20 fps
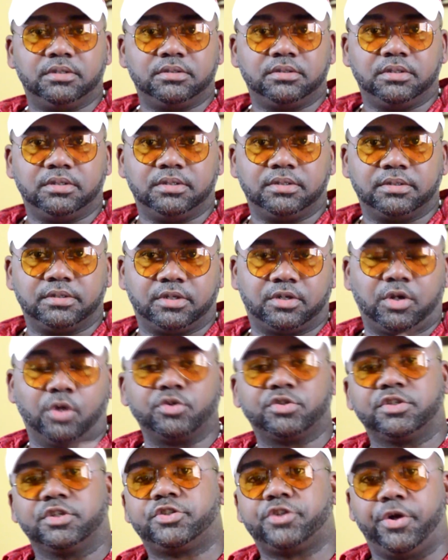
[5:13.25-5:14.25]
the, the
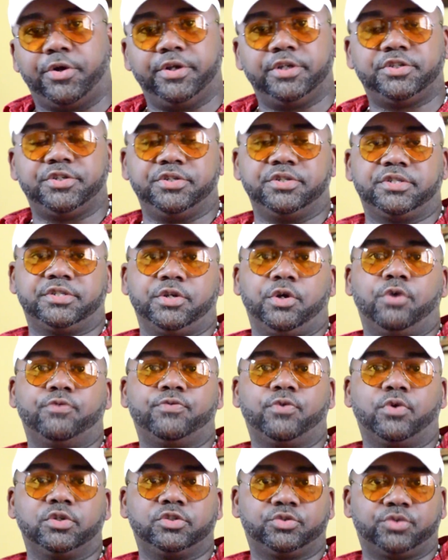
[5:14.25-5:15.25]
closest attorney to
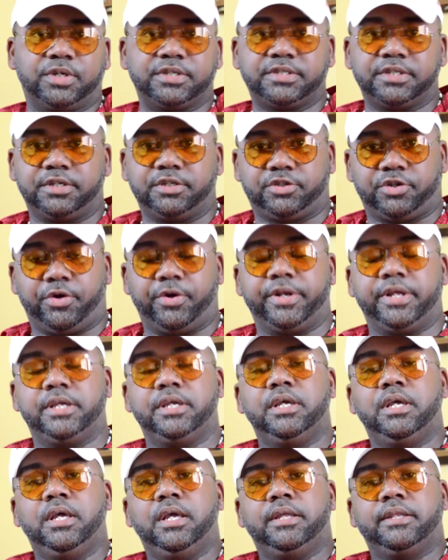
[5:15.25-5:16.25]
yourself or a trusted attorney
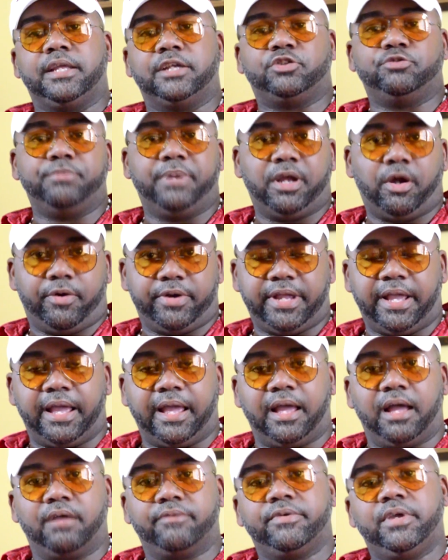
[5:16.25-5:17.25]
that you may already
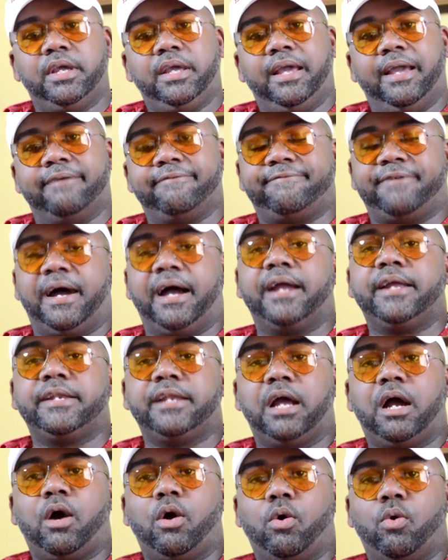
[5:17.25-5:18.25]
have and
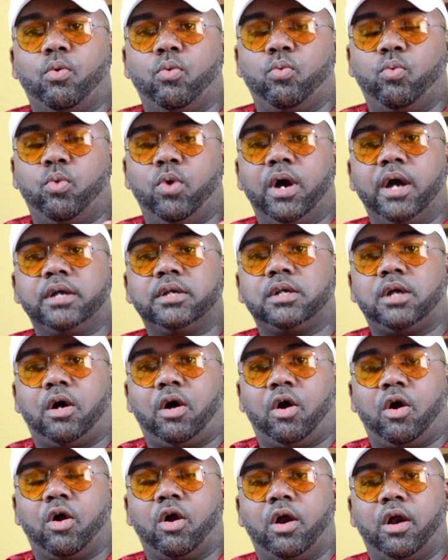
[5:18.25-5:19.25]
find out what
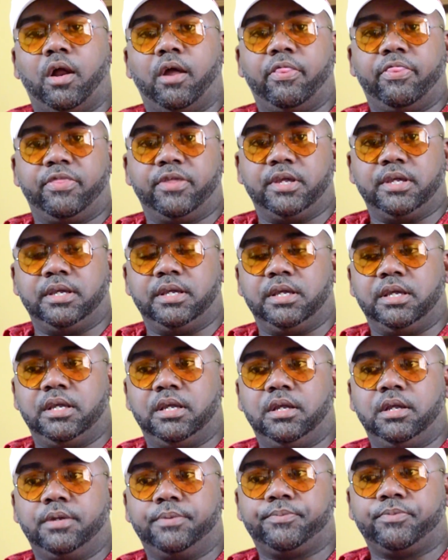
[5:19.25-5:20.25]
are
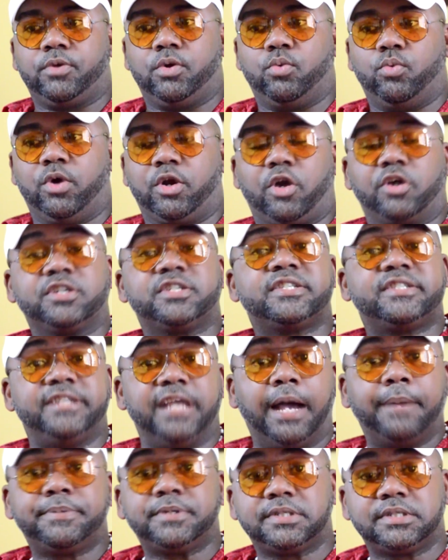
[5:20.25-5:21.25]
the what are
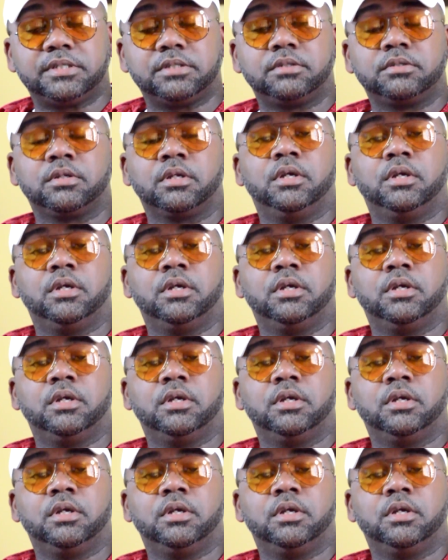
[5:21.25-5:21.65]
steps